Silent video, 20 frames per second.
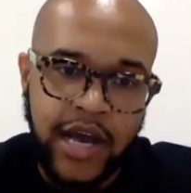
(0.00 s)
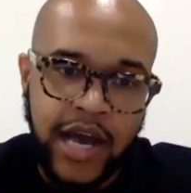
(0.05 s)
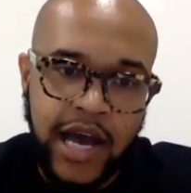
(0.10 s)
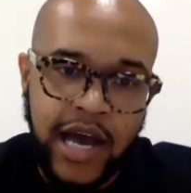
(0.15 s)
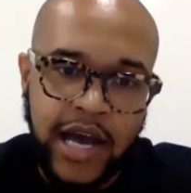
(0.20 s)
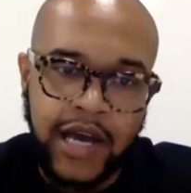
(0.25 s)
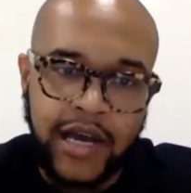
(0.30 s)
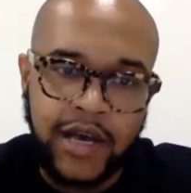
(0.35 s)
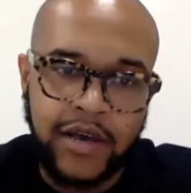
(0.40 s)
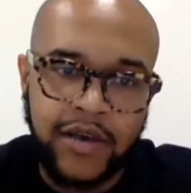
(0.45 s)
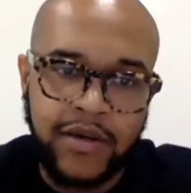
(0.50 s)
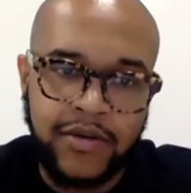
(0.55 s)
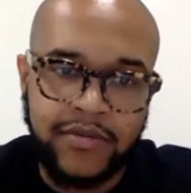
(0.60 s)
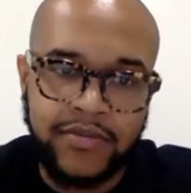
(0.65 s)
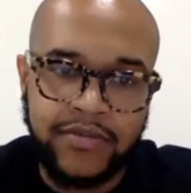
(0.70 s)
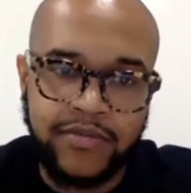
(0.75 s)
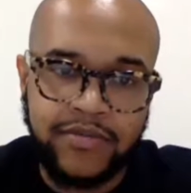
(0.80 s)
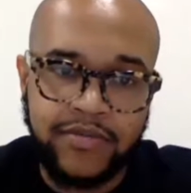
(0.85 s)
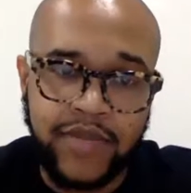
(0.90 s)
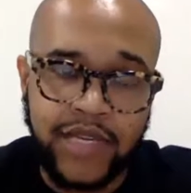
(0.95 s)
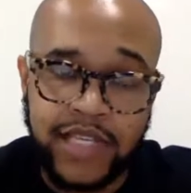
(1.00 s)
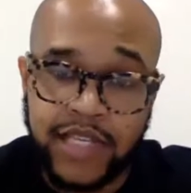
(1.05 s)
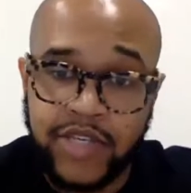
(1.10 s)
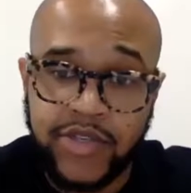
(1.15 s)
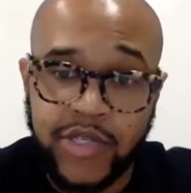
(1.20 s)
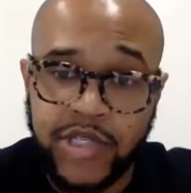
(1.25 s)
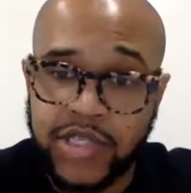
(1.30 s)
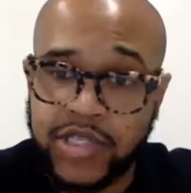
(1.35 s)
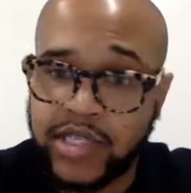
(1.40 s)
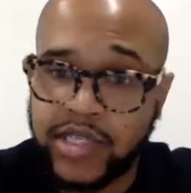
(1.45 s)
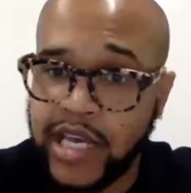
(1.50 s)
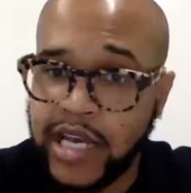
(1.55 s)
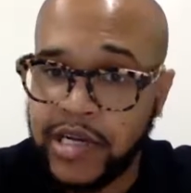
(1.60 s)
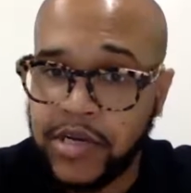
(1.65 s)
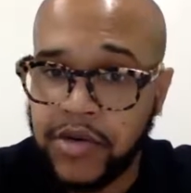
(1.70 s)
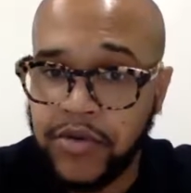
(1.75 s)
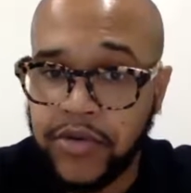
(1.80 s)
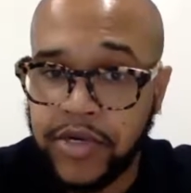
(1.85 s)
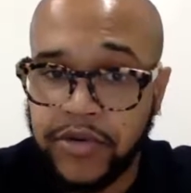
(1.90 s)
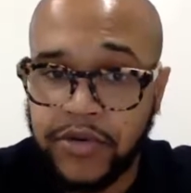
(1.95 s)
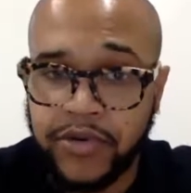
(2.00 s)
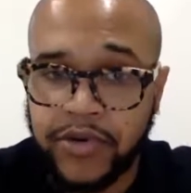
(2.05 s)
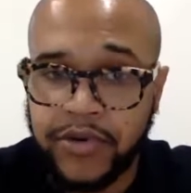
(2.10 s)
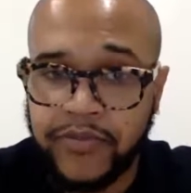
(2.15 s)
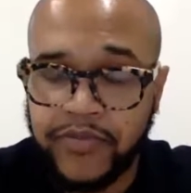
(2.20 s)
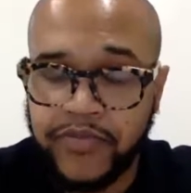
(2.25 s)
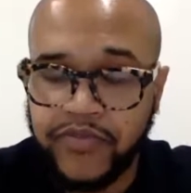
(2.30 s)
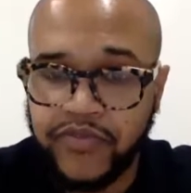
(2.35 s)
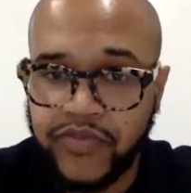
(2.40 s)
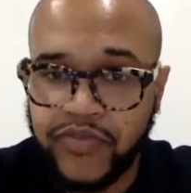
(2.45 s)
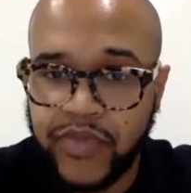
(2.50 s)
And there's just a lot going on.